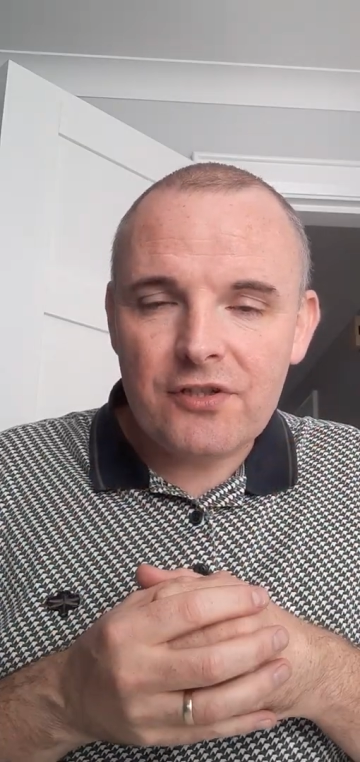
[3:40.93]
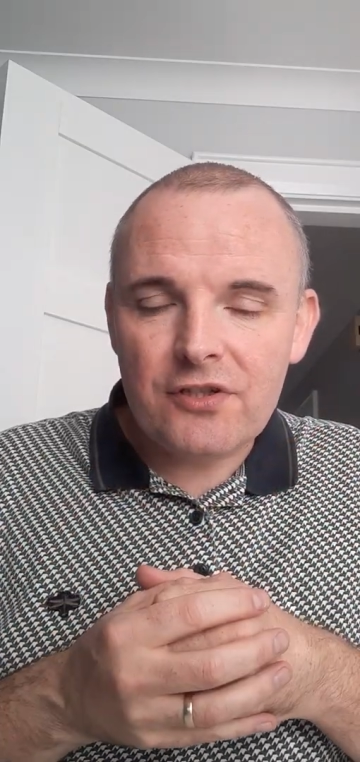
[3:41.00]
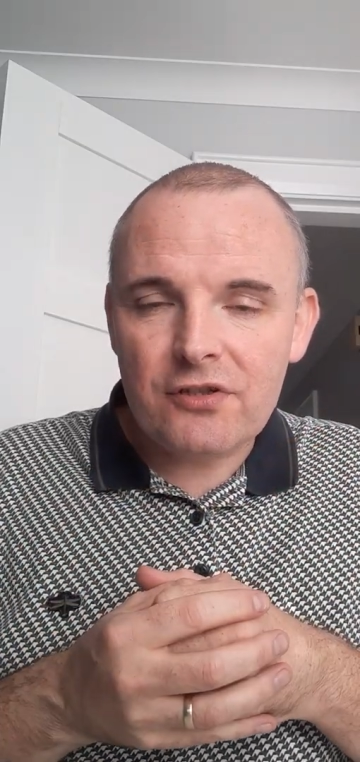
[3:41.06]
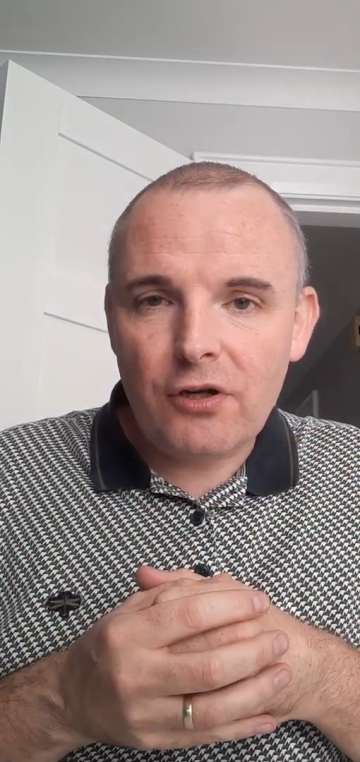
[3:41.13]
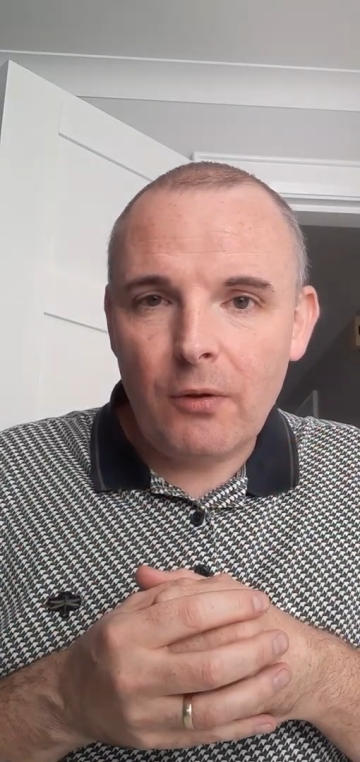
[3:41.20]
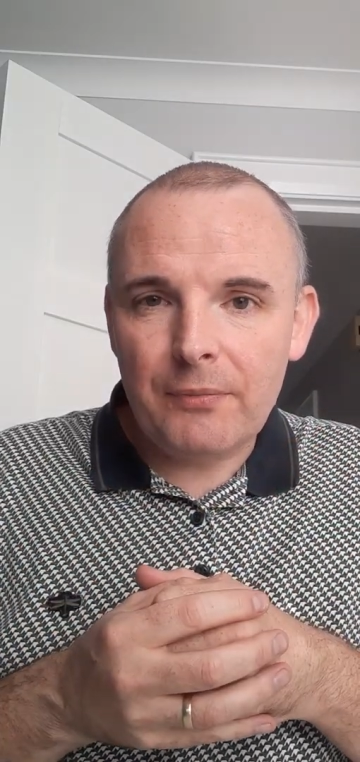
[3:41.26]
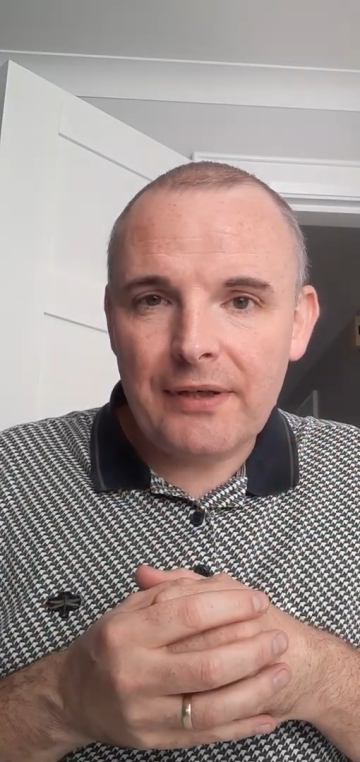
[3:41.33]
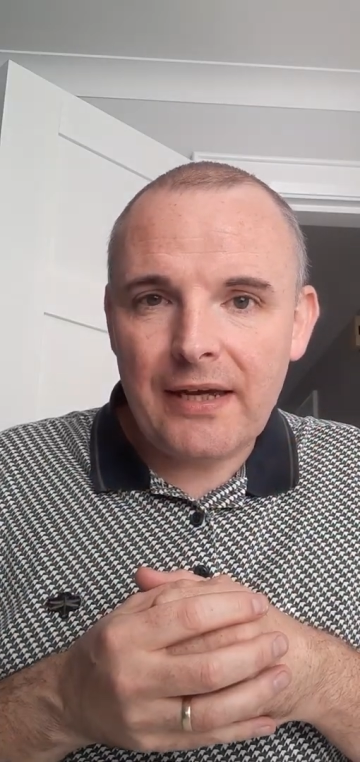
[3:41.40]
this
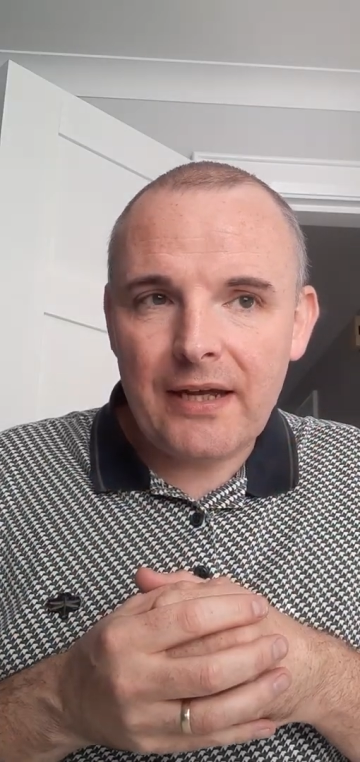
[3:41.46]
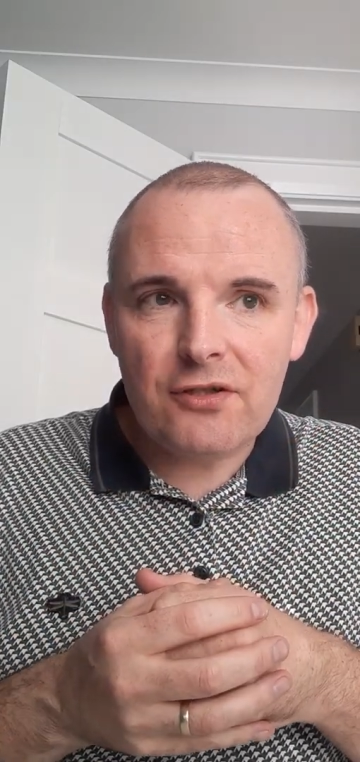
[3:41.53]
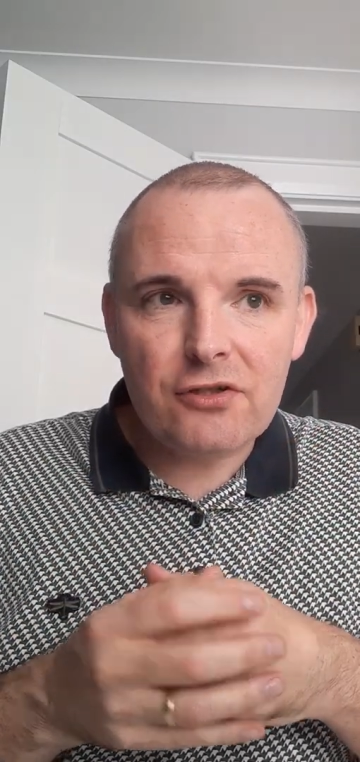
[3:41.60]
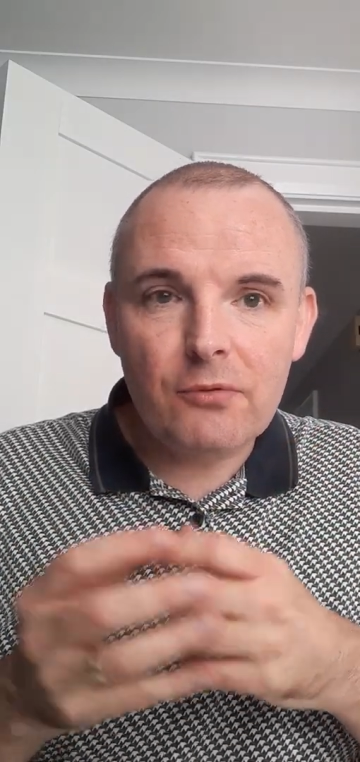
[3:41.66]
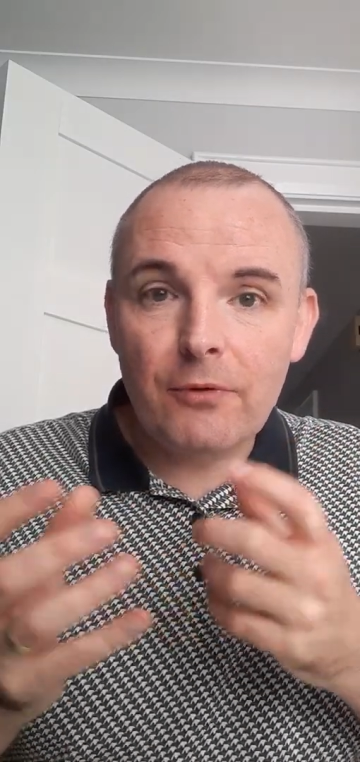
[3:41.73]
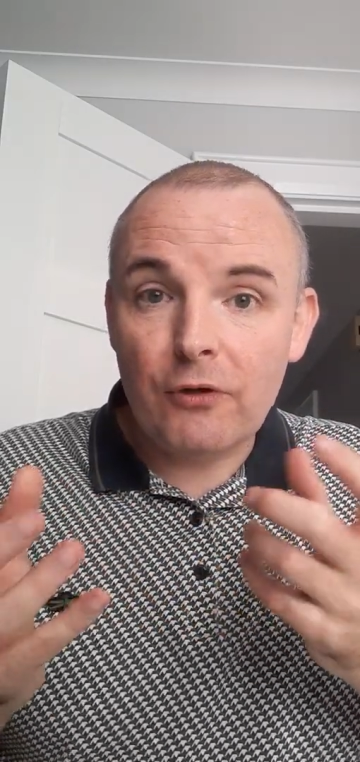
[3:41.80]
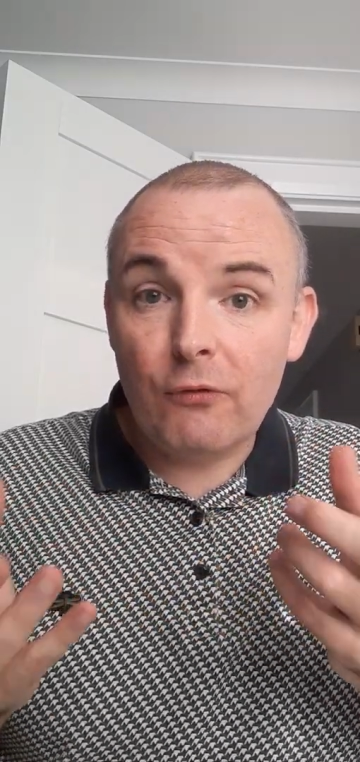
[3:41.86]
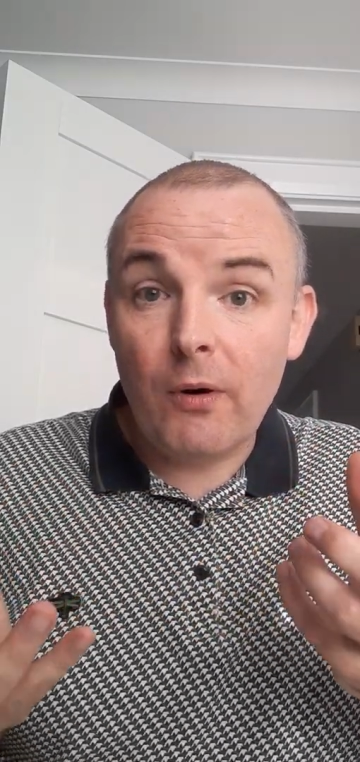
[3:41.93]
company had
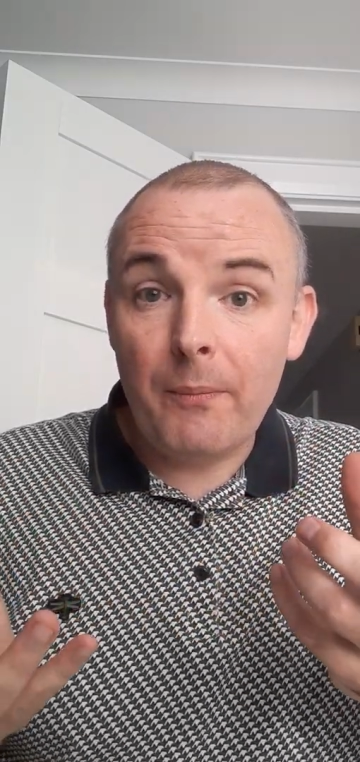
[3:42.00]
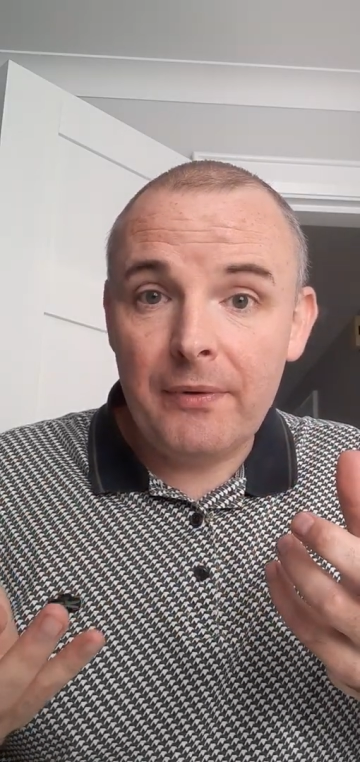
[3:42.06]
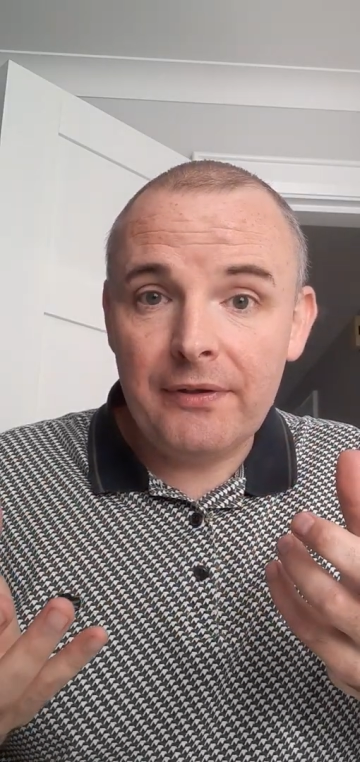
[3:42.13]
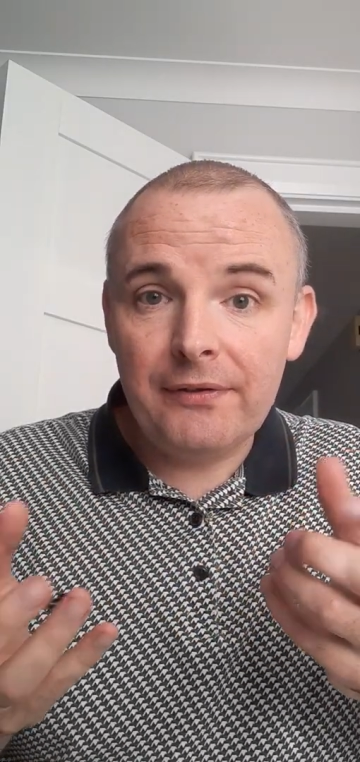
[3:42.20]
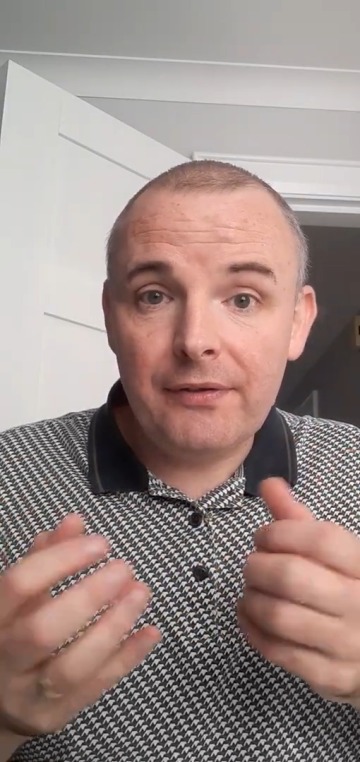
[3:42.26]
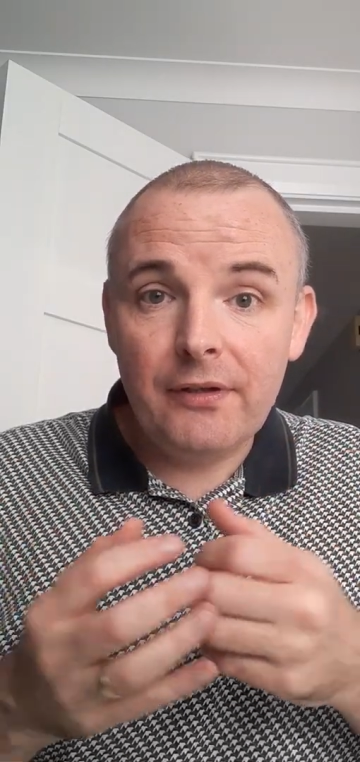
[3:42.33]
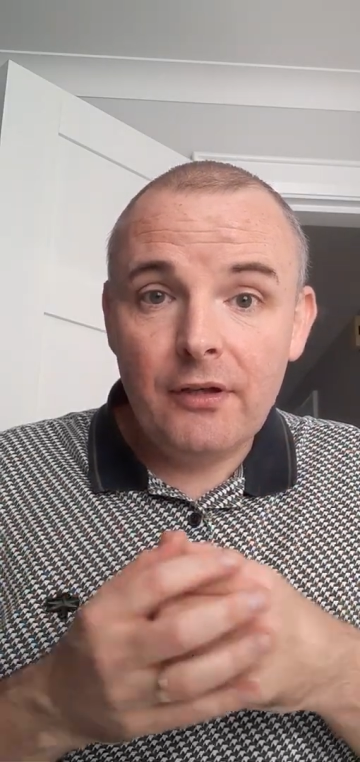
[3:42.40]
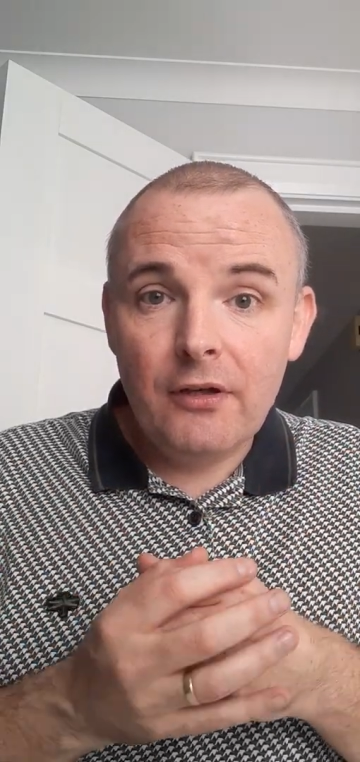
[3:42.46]
some
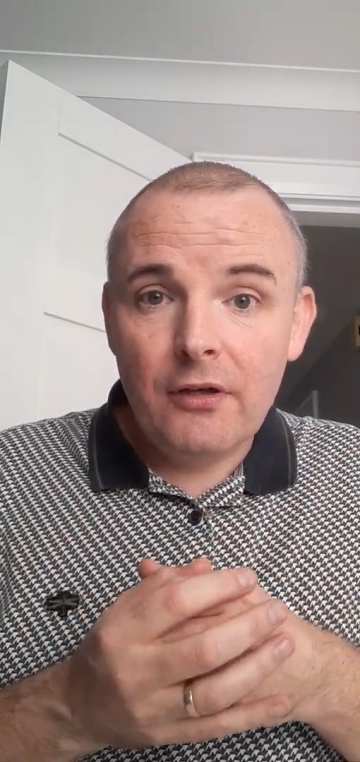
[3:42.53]
equipment.